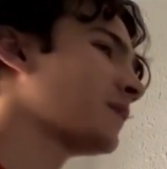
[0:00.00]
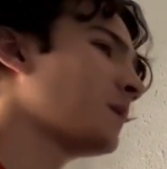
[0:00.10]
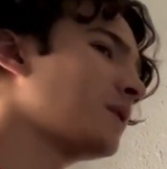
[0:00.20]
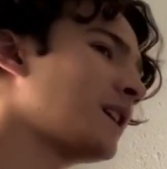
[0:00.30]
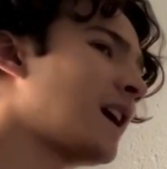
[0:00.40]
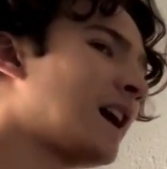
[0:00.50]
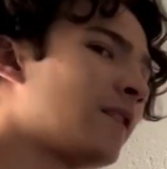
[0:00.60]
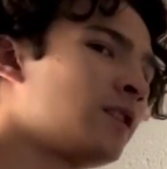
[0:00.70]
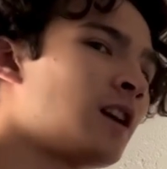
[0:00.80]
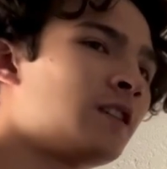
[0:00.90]
but yeah, I have
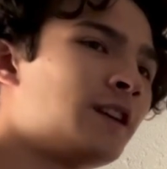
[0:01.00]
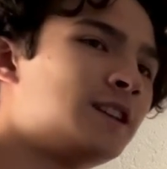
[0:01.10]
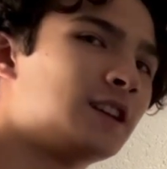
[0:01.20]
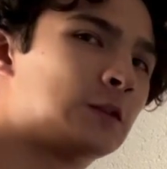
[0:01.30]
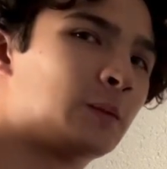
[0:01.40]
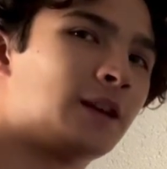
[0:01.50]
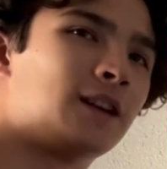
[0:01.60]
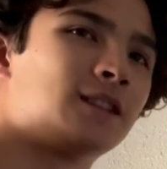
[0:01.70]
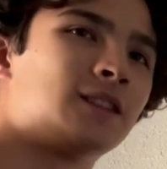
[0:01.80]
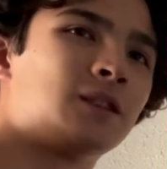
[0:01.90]
a lot of ideas for
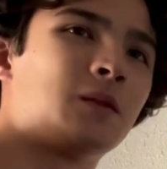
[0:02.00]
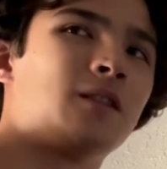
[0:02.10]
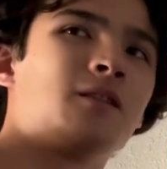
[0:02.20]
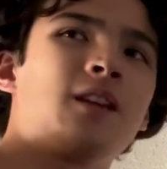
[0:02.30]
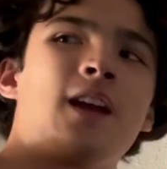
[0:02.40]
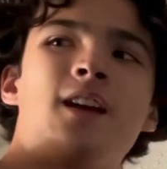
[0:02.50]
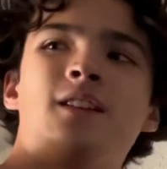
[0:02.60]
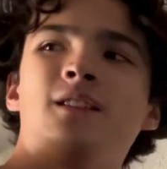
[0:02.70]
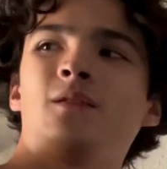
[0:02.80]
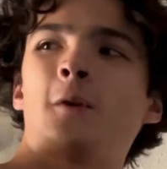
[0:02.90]
blankets as well.
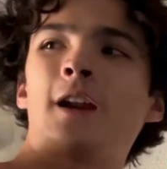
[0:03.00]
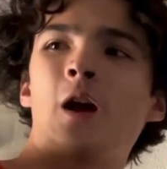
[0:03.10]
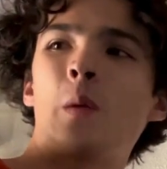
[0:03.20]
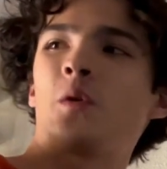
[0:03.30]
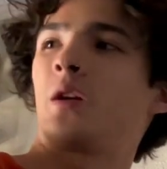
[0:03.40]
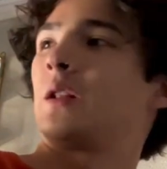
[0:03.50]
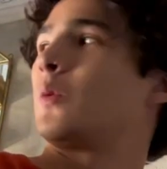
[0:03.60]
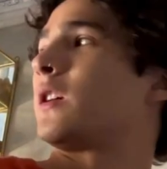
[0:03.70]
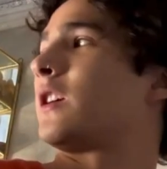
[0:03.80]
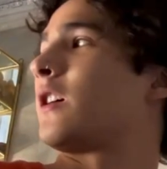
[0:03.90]
And right now I'm currently
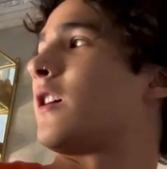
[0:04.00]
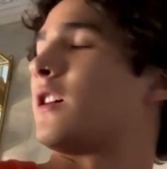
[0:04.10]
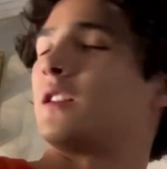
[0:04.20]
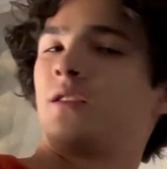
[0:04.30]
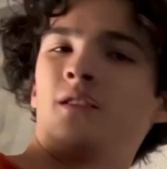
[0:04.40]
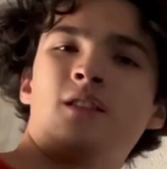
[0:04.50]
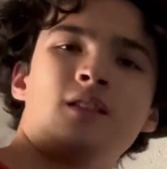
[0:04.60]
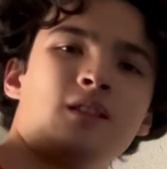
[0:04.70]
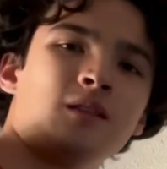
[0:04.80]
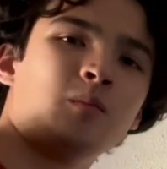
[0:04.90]
working on
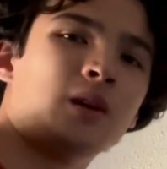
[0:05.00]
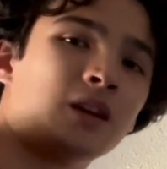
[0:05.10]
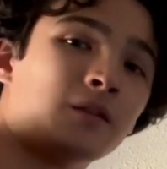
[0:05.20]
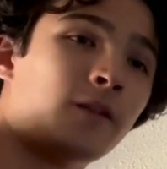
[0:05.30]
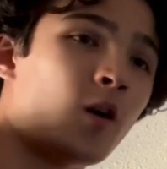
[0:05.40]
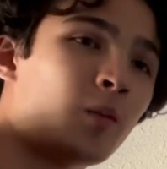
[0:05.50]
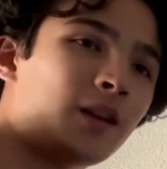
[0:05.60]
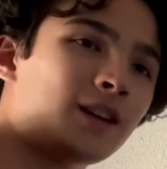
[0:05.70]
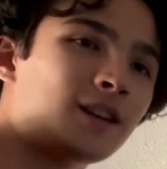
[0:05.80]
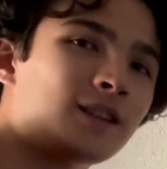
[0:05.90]
making fall
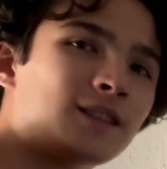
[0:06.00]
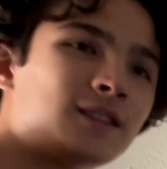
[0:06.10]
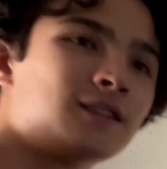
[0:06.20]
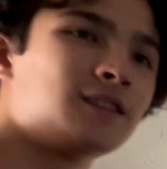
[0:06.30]
blankets.